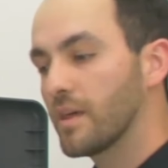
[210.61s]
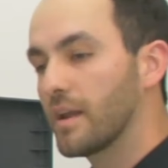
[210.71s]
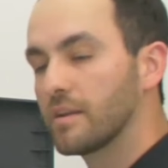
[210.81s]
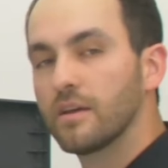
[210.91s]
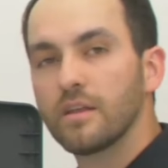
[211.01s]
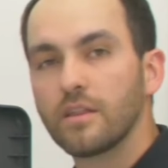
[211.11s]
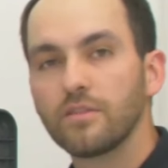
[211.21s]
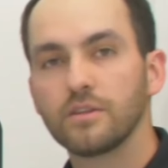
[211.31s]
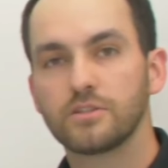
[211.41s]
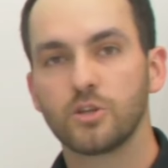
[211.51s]
that
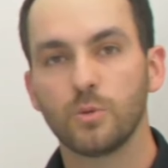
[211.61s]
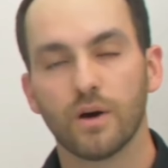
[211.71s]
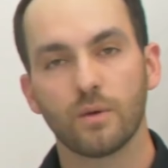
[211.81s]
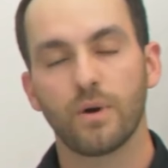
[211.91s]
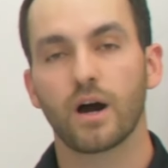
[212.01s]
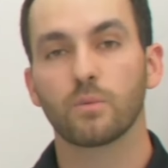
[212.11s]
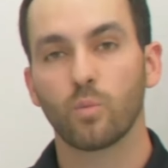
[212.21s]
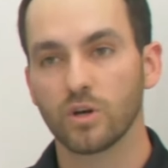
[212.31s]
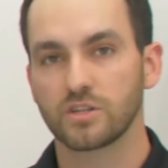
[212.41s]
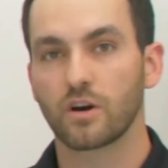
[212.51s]
the tube on the bottom
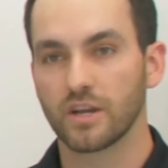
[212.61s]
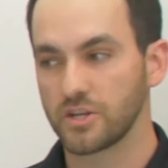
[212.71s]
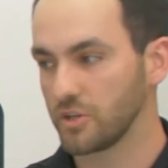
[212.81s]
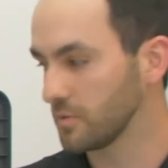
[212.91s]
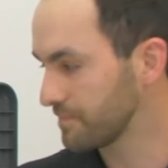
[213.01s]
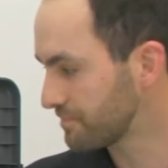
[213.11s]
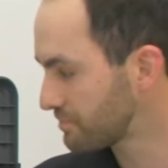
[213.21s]
was our issue.